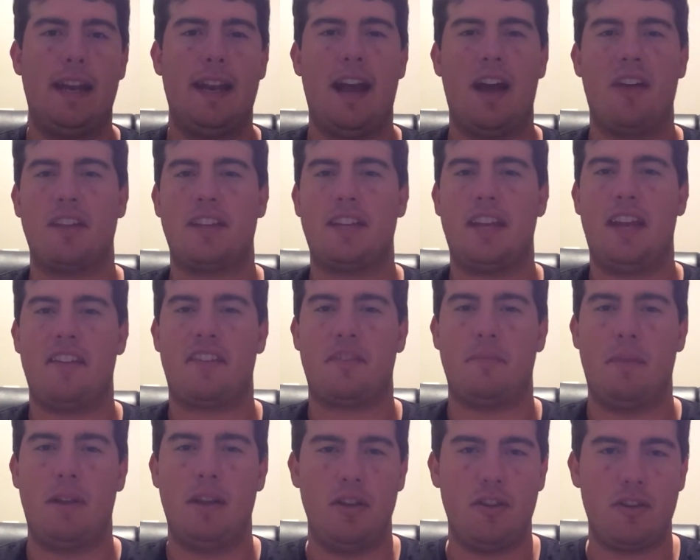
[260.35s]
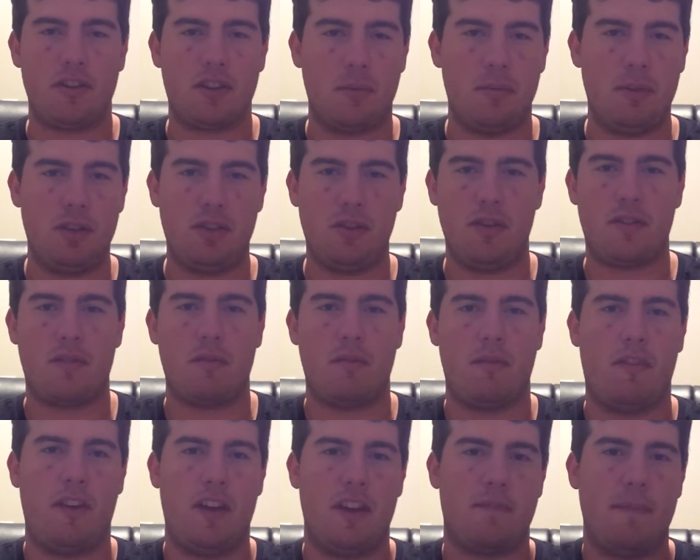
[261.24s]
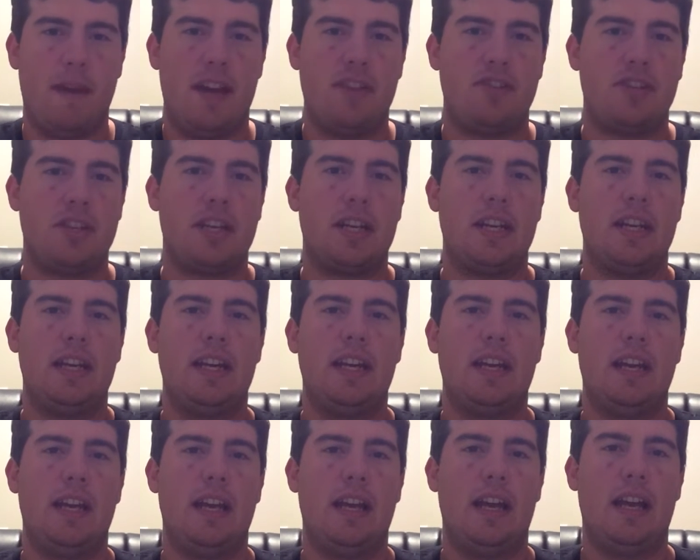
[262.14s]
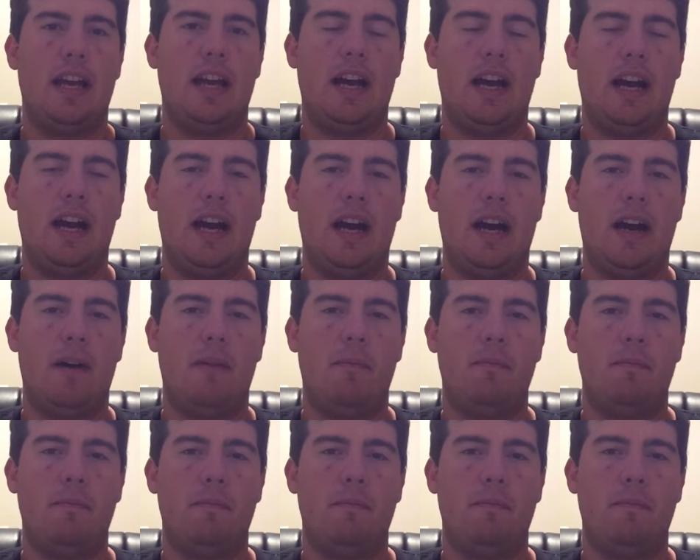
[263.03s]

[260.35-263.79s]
now that Taysom Hill is going to be doing some of his magic, I